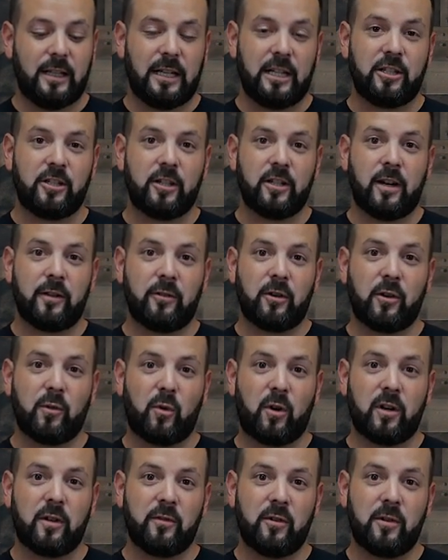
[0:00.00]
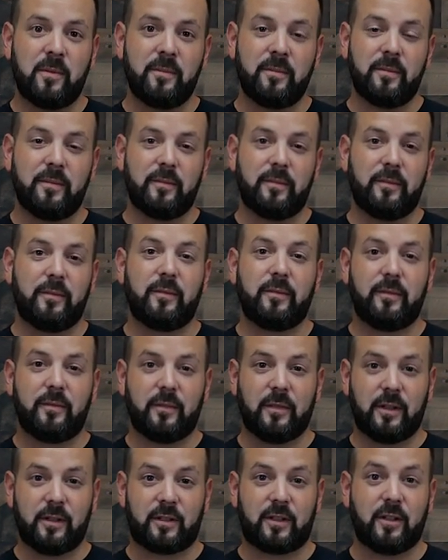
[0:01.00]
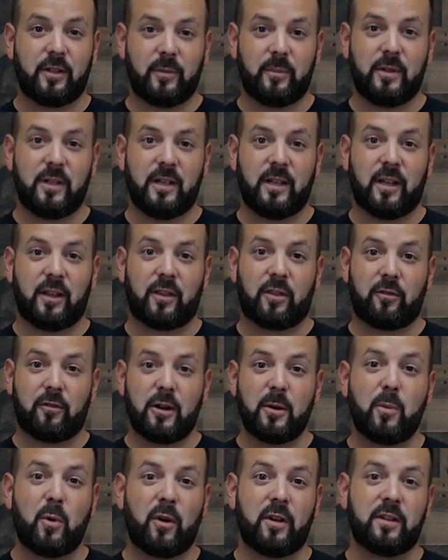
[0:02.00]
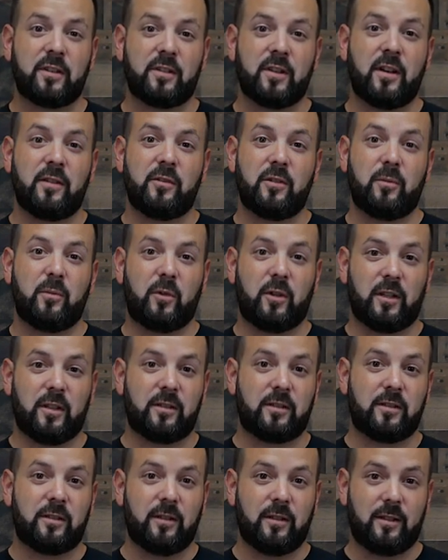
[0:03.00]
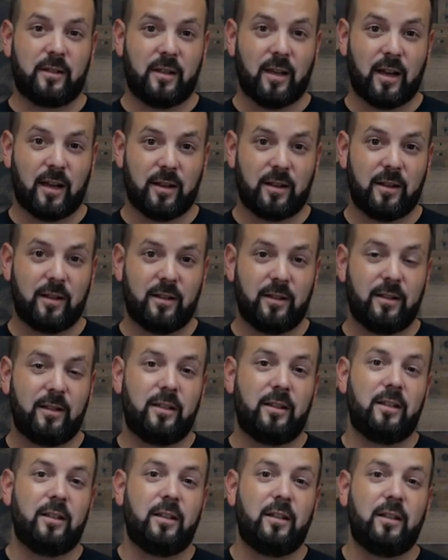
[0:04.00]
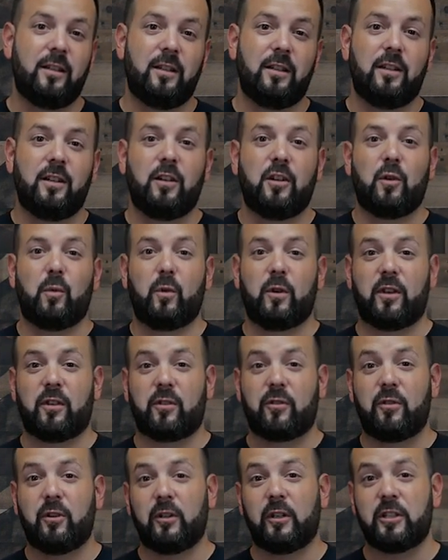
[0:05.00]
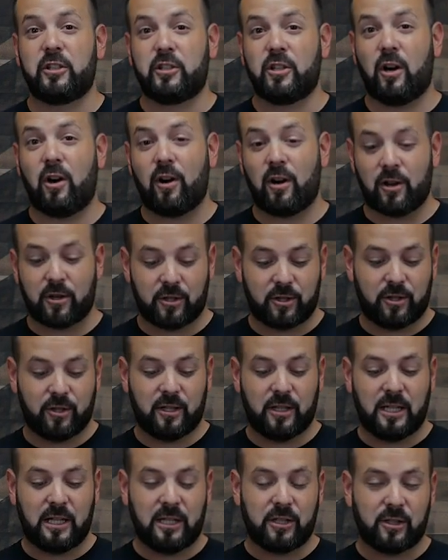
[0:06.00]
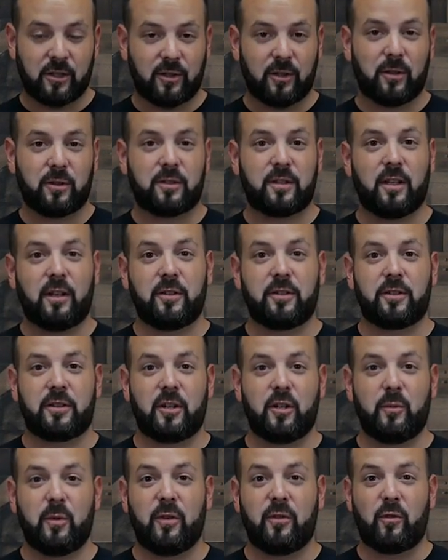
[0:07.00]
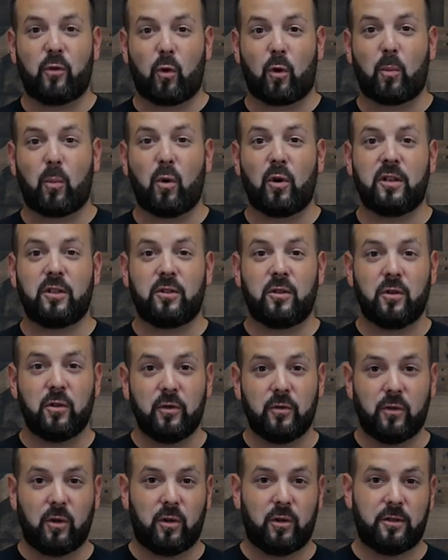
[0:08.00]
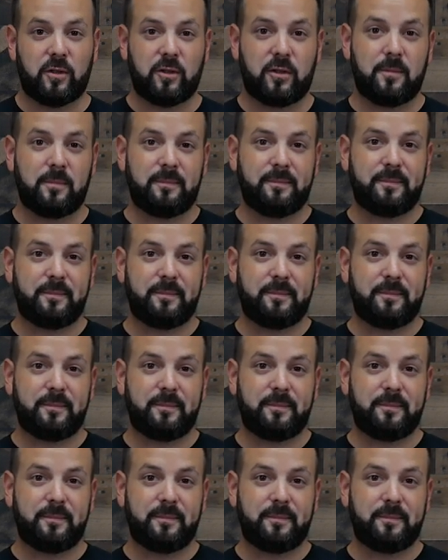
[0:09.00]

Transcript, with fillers: Each and every one of them is gonna be at 3.7 when it's dead. When it's fully charged, each of those cells is gonna be 4.2 volts.